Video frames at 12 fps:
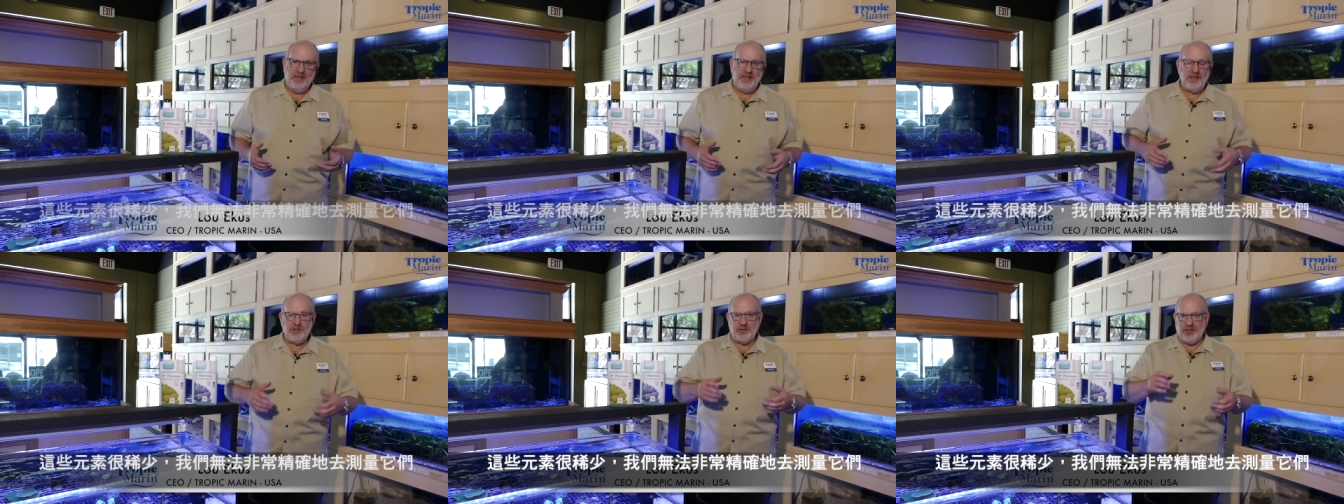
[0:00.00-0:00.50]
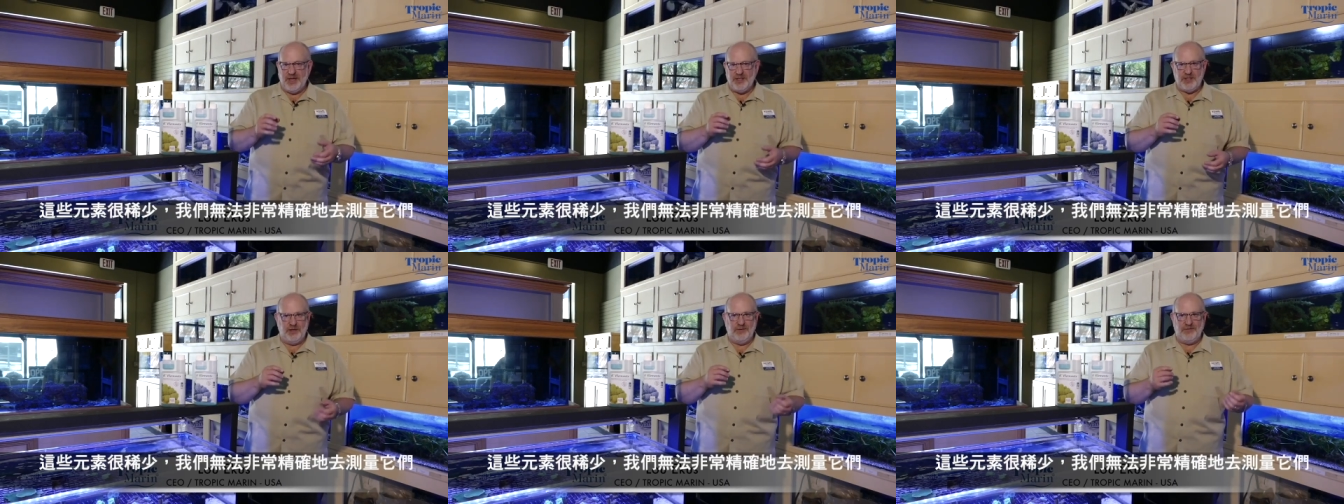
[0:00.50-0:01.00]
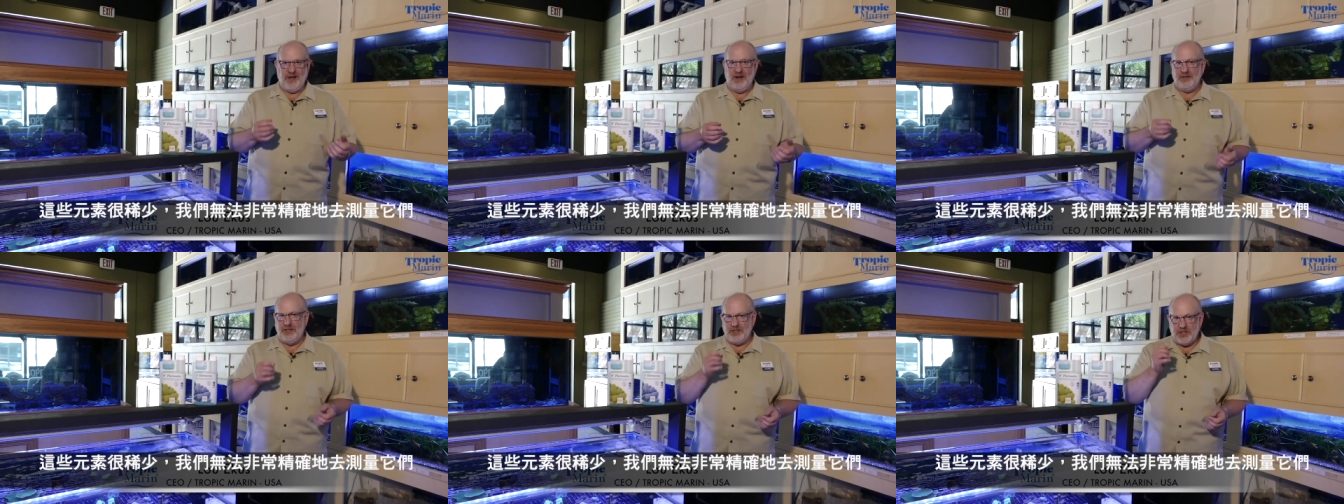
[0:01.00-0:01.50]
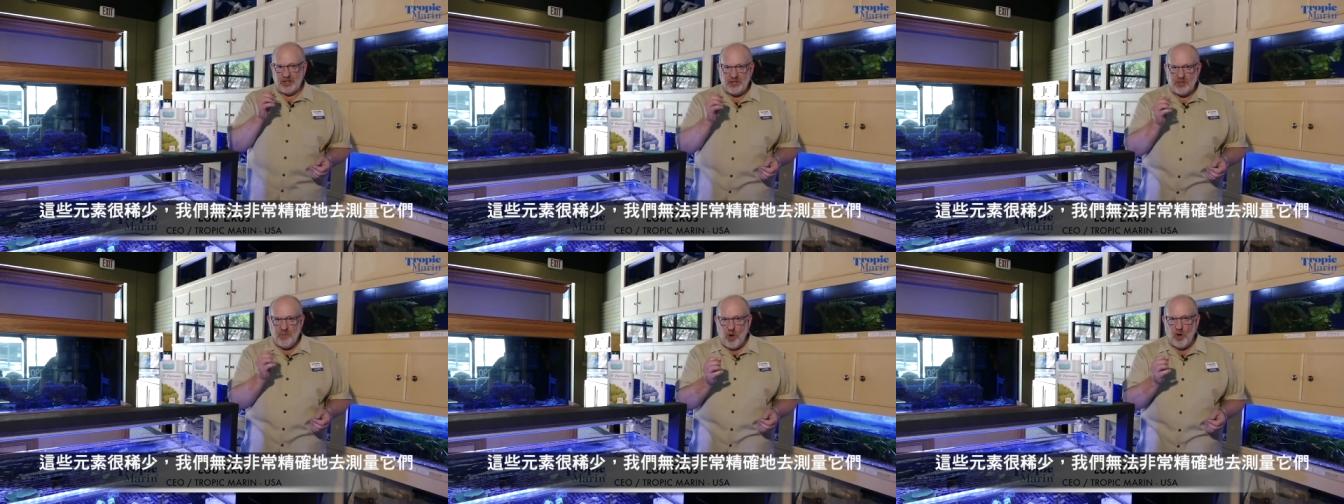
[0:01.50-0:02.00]
These are things that are found in such
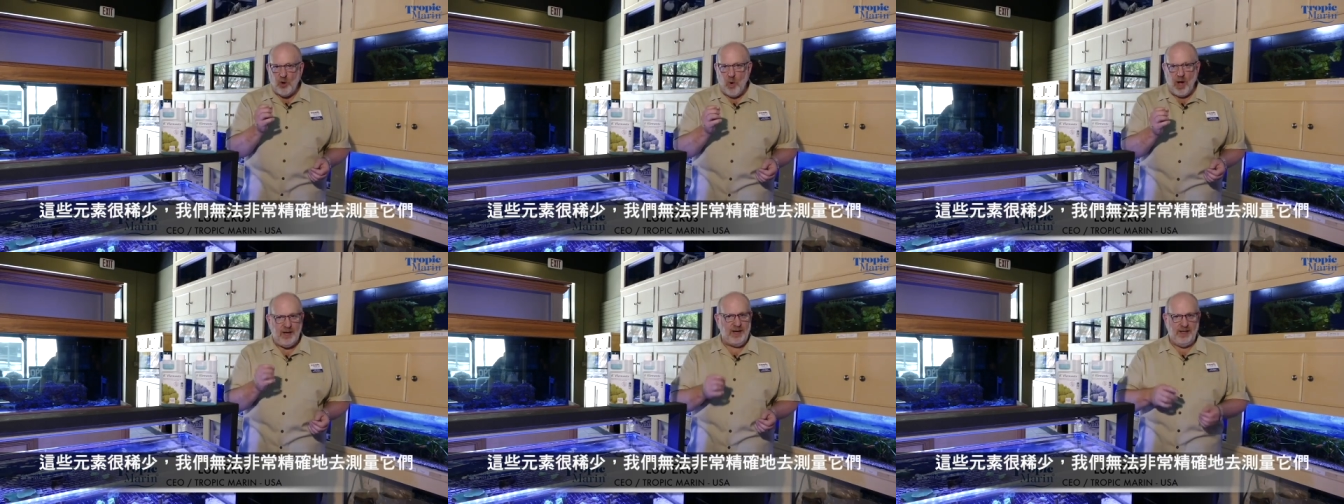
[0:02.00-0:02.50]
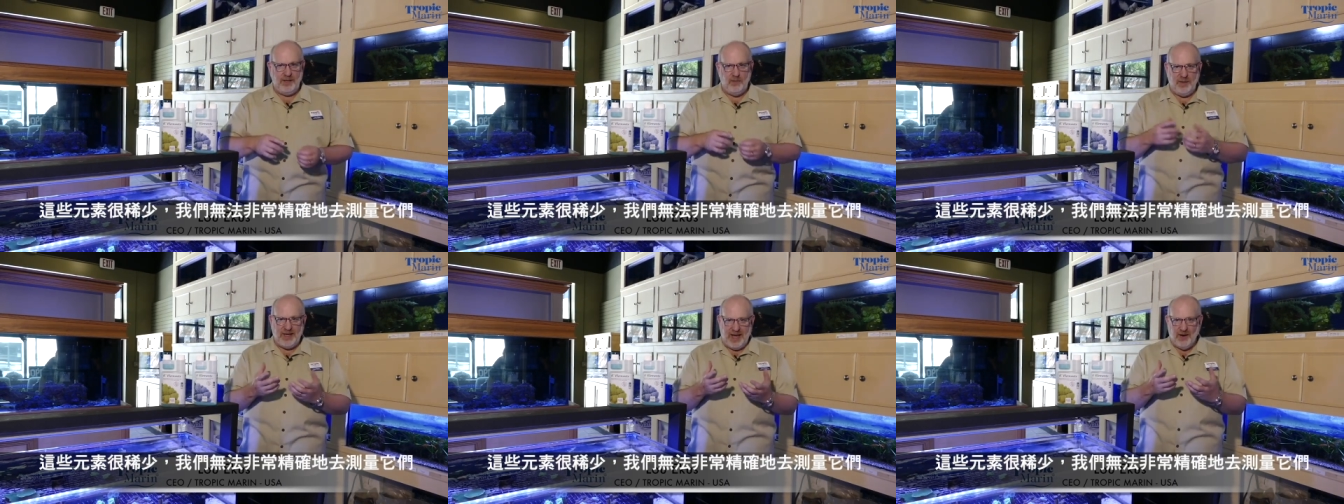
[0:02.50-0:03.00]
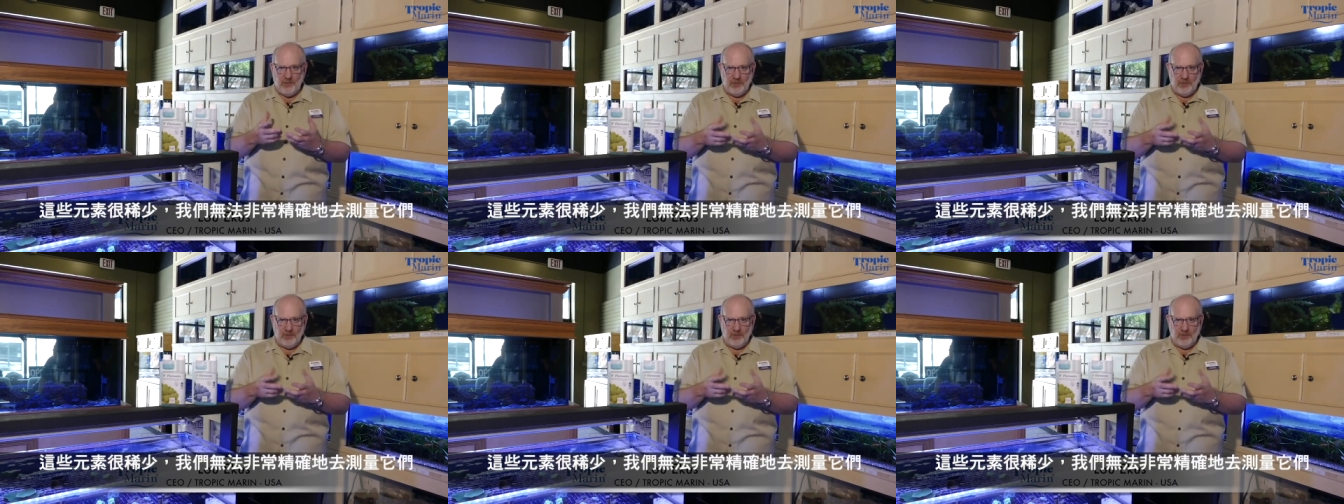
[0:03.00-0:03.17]
small quantity that we can't